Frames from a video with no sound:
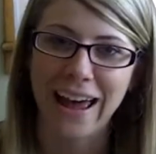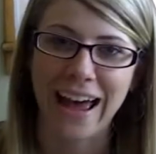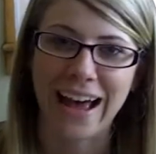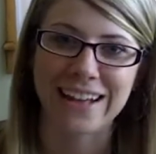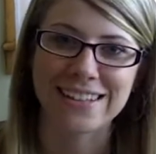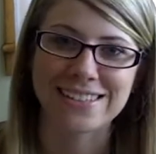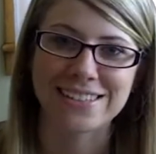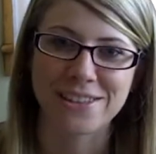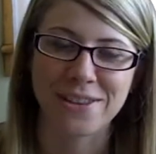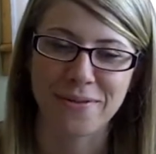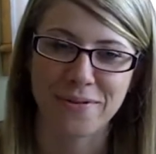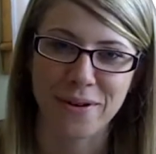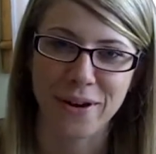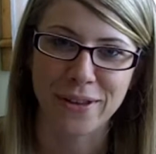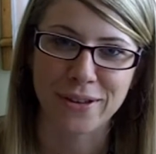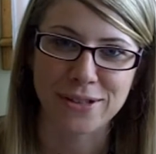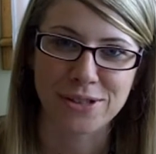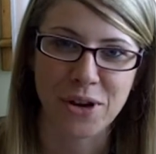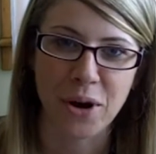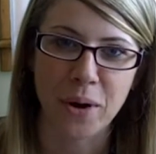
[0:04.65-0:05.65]
of hats at the
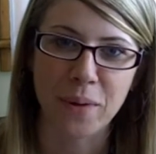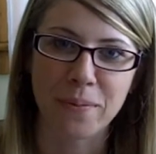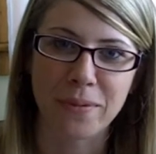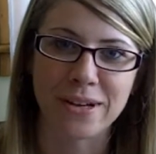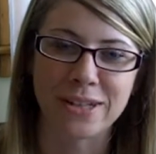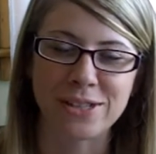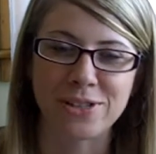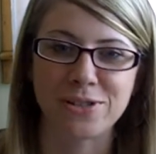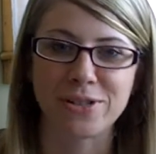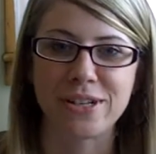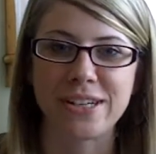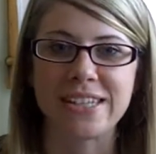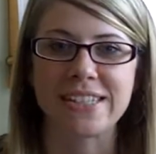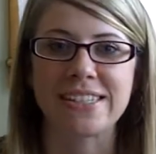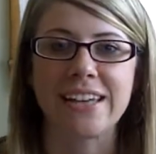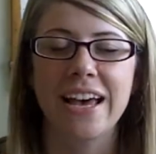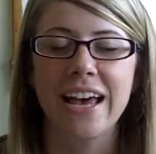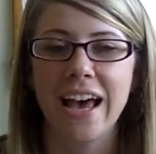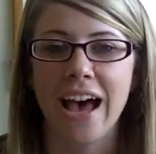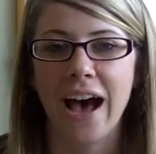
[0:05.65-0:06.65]
Father's Heart
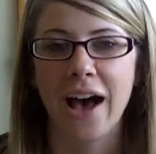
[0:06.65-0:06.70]
Ministries.